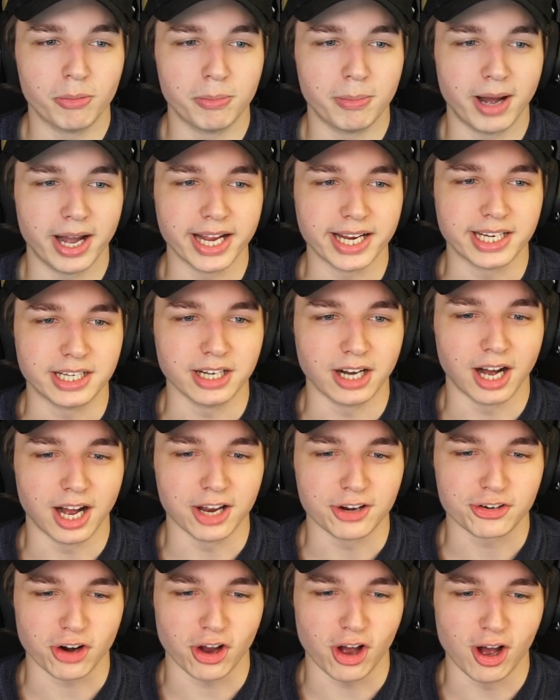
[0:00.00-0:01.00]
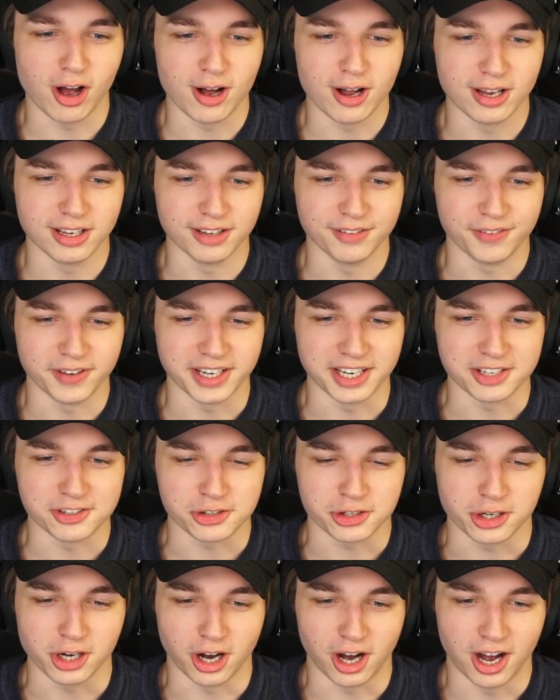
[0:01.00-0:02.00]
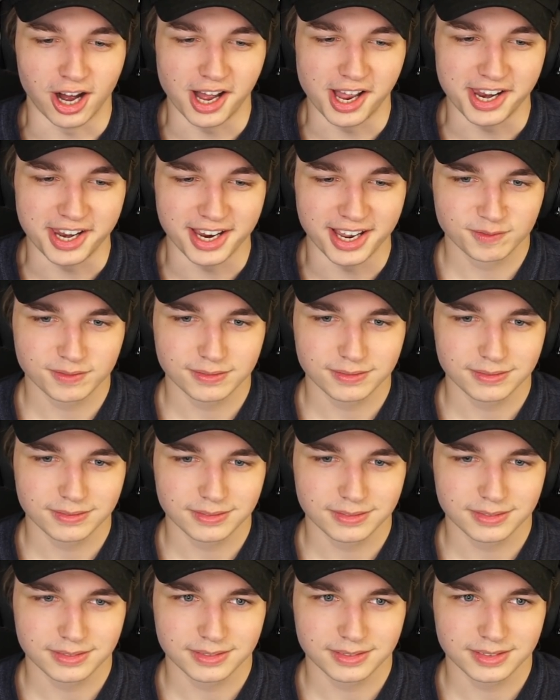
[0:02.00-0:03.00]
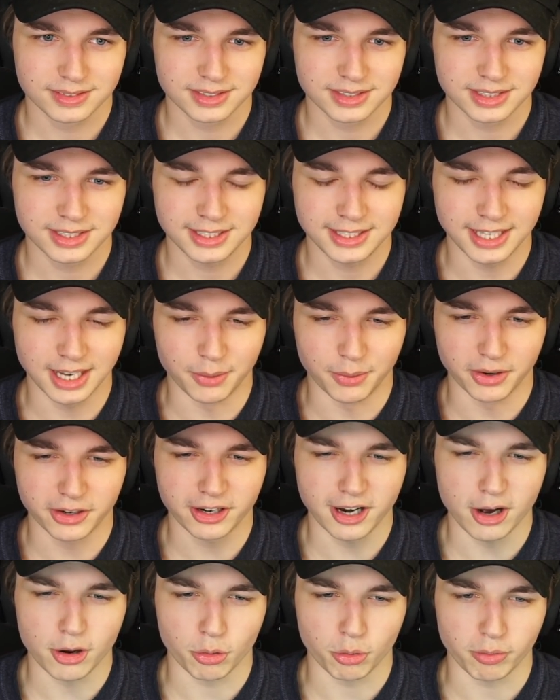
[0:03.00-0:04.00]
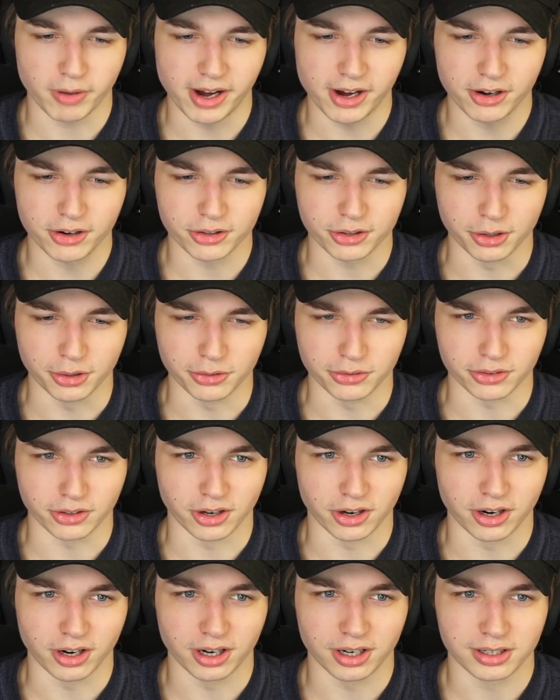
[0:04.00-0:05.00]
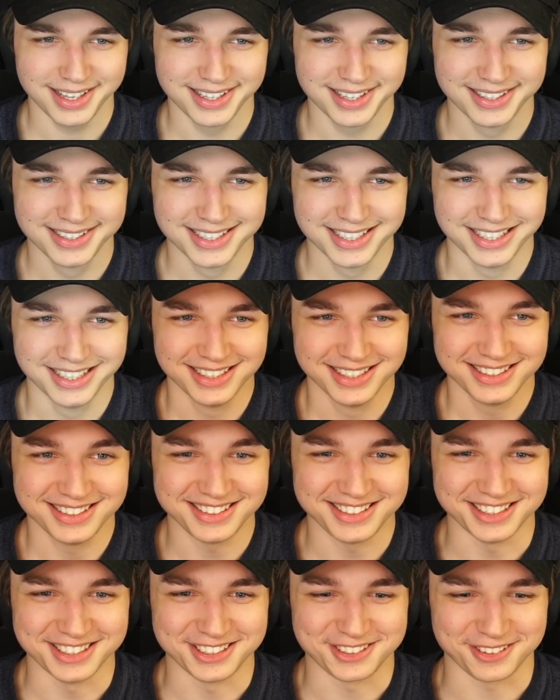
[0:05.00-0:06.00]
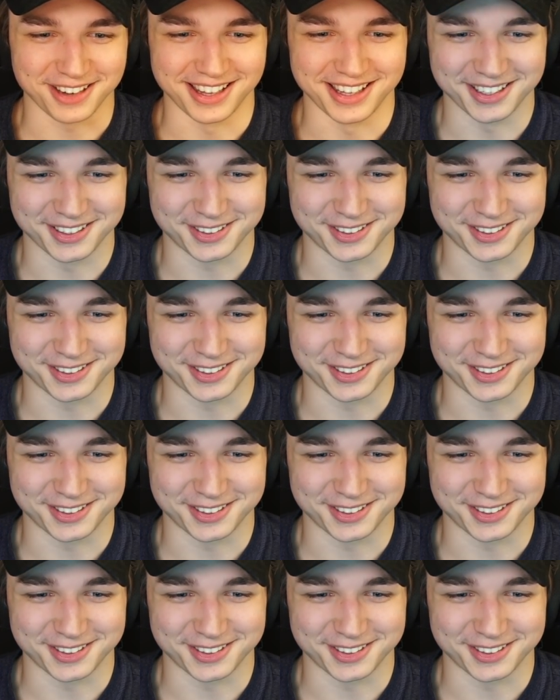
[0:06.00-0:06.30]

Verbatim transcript: my gosh, all of it is gone. Yeah, I wonder how rare those are. To try the